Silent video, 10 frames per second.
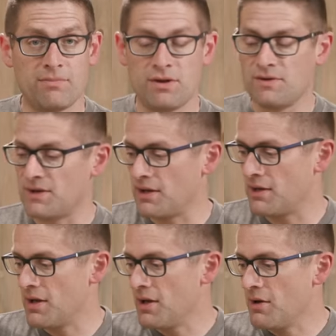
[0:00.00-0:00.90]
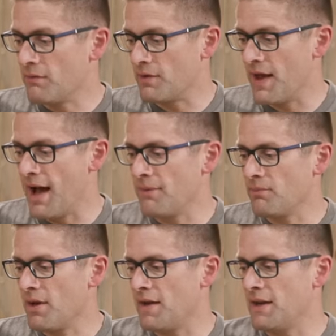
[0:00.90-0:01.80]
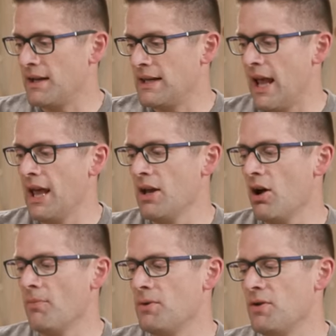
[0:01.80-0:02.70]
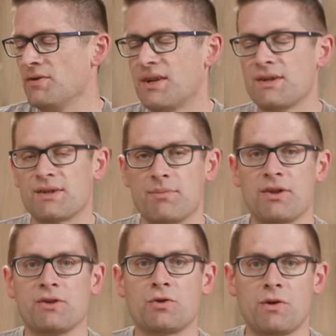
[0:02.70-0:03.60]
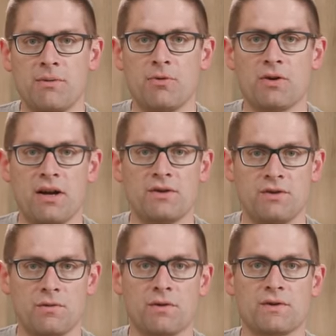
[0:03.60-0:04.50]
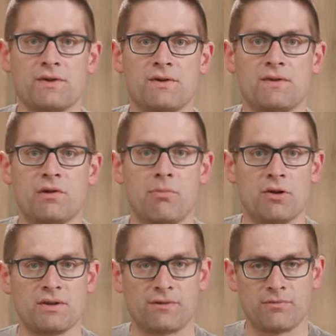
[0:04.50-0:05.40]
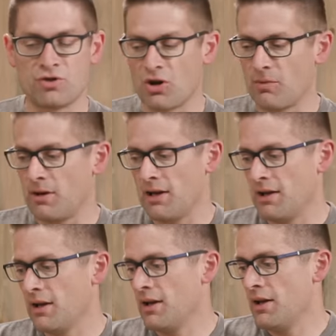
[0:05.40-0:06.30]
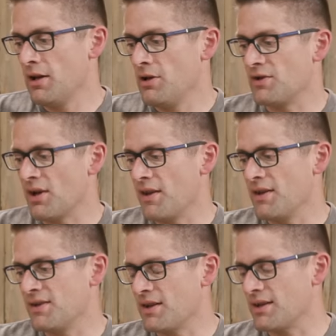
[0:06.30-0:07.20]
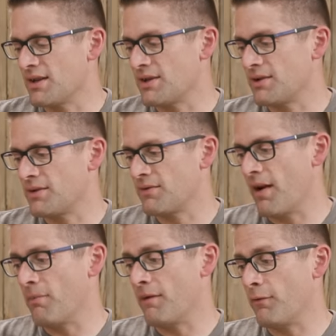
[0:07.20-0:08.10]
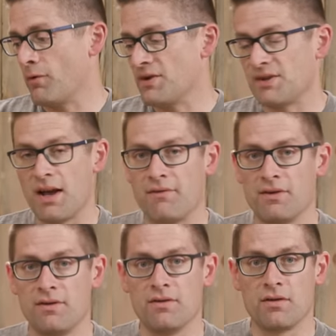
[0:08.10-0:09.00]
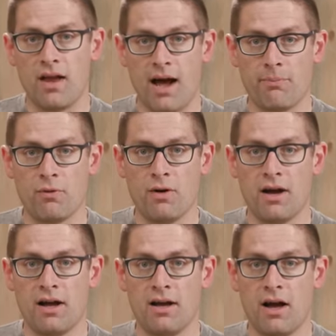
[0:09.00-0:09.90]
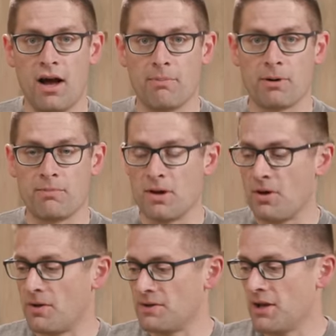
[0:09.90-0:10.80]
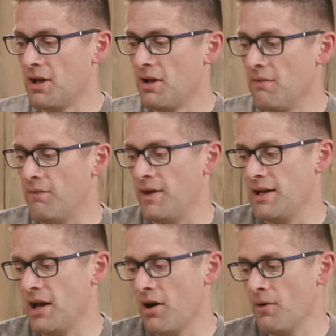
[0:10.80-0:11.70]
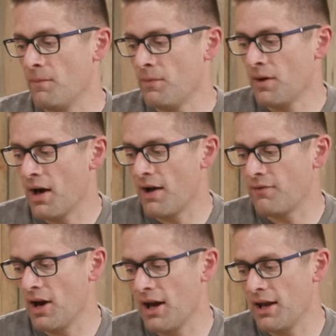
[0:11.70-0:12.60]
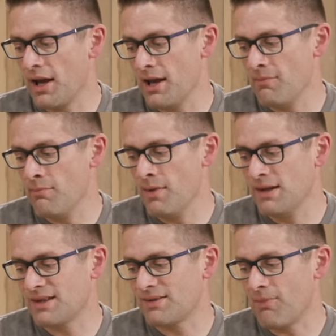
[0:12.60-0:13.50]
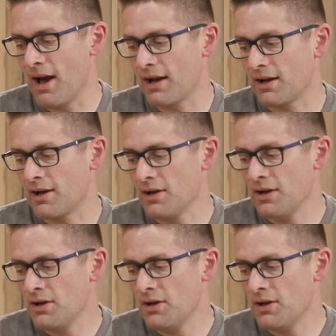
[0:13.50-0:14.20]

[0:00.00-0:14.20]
I'll be using for that. And then again, I'll be using some of the Triebel gun tools. Triebel is from Germany. You saw these in the 6.5x47 Lapua upper build video. I've got a min-spec